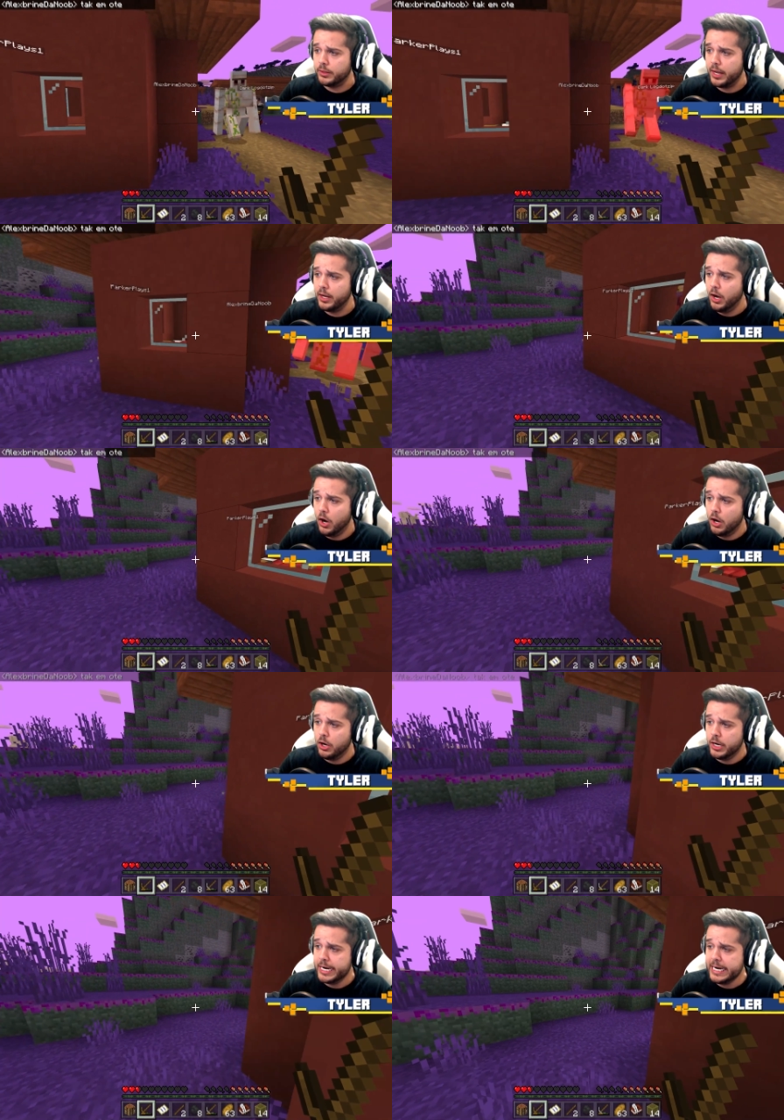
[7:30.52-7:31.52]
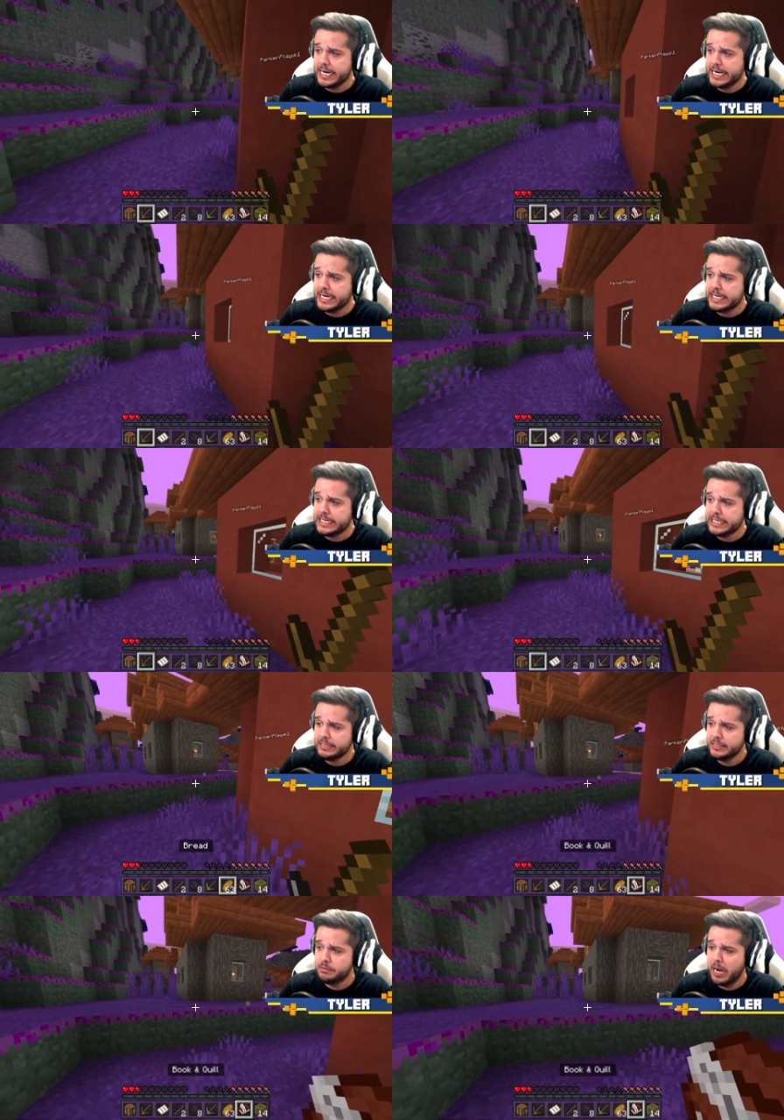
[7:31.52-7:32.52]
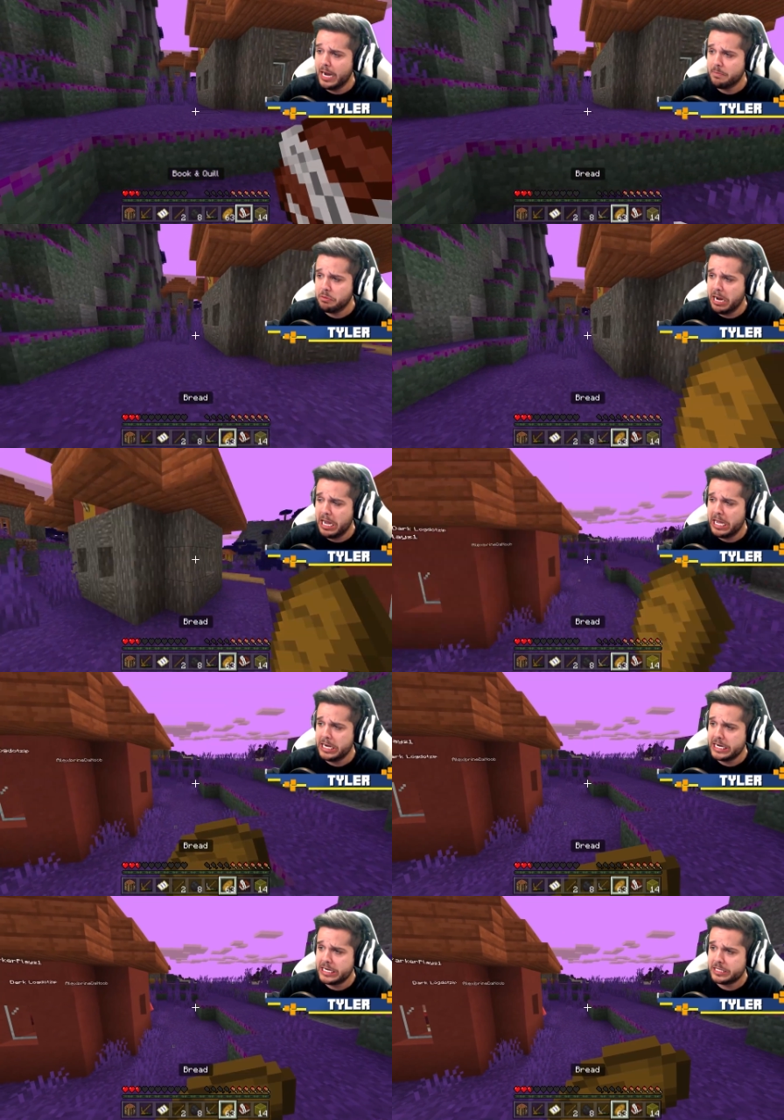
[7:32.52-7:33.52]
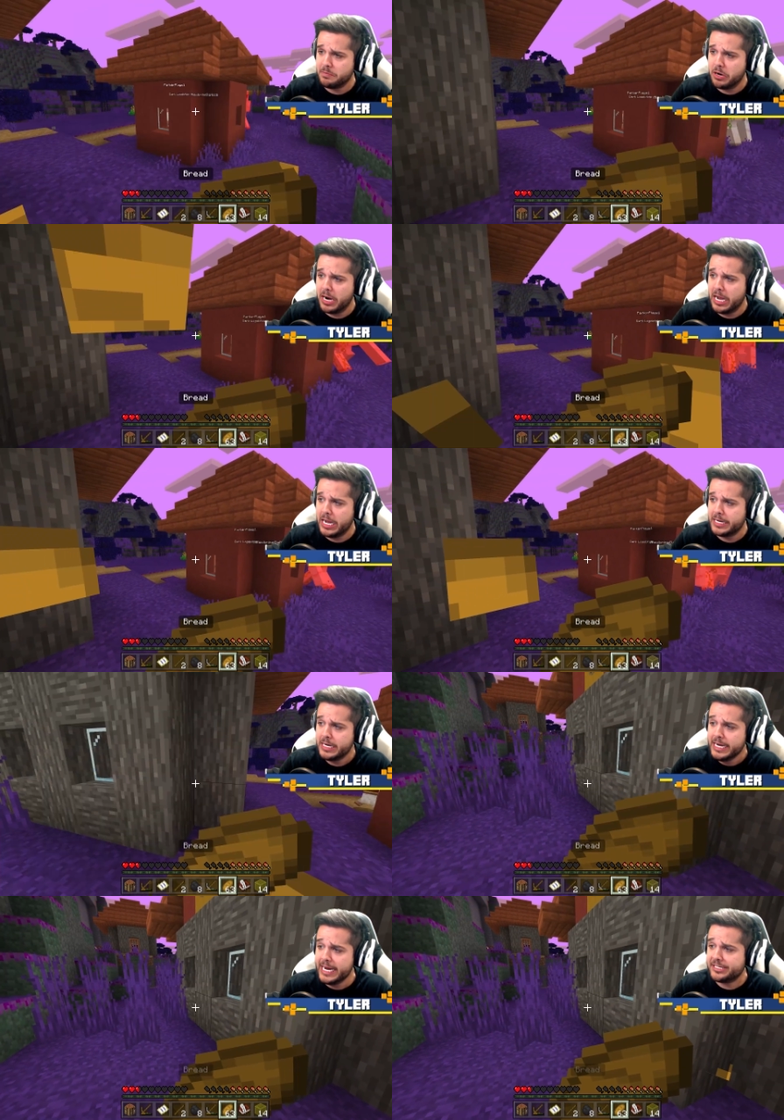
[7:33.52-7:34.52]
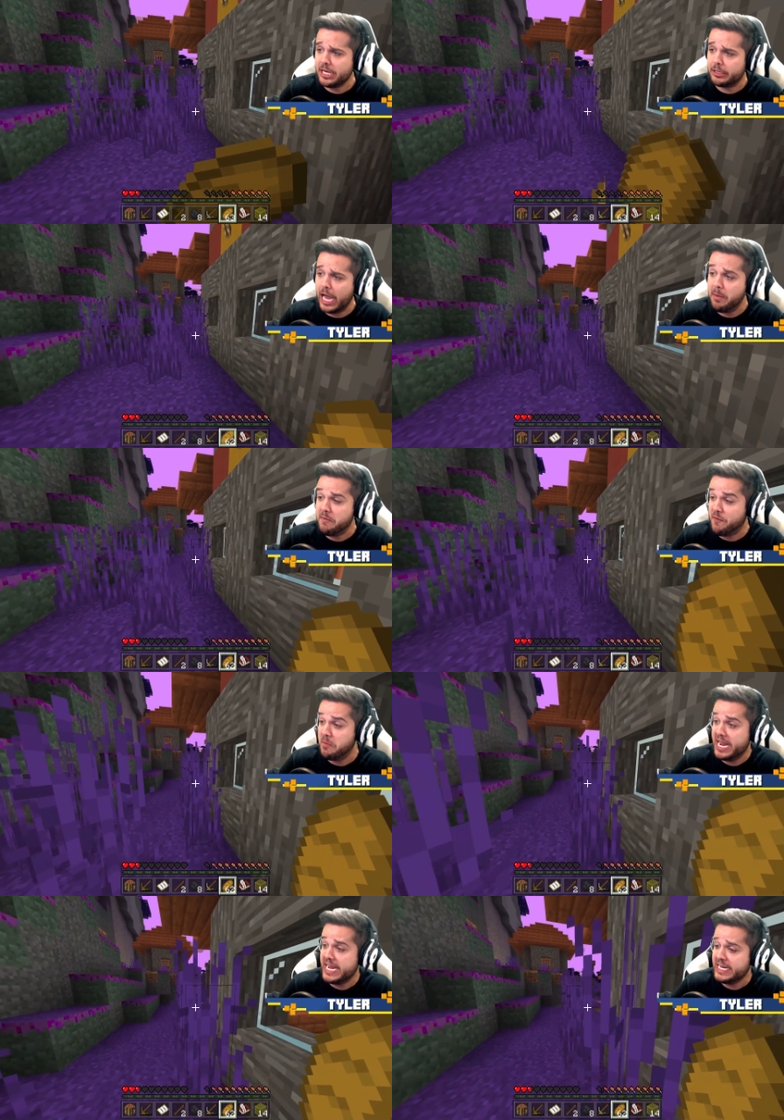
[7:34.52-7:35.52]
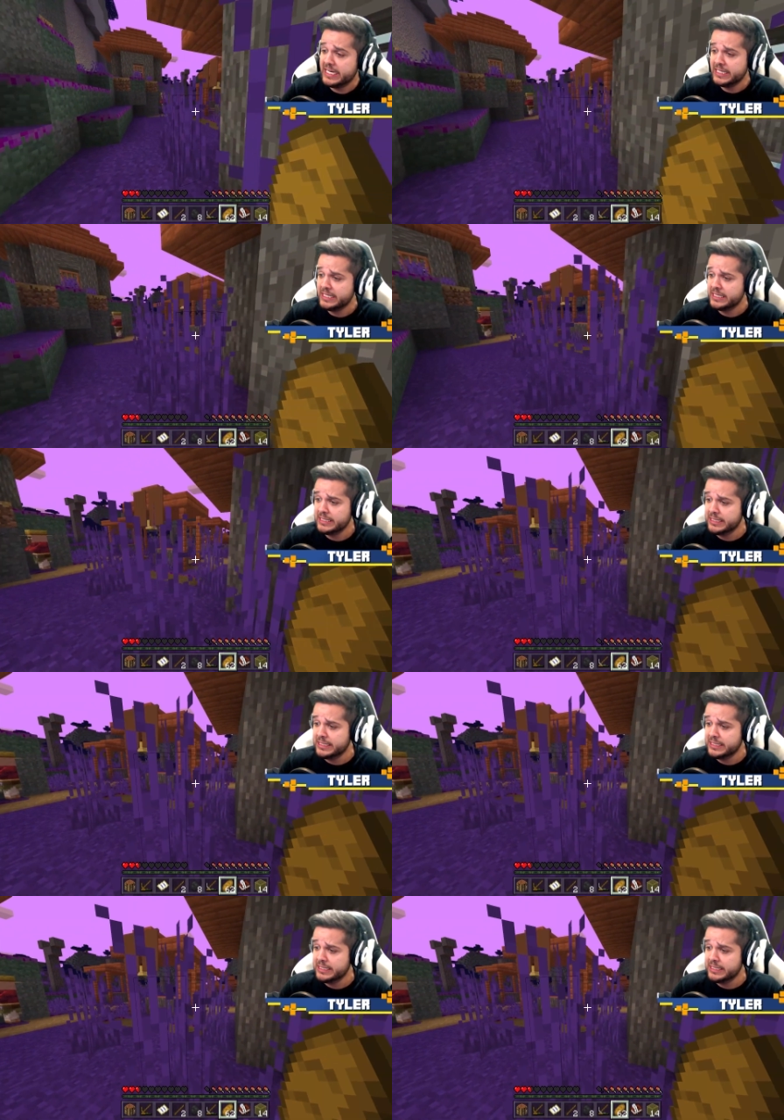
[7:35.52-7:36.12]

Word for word: Go, oh, Alex. My bread. Eat the bread. He's still coming for me.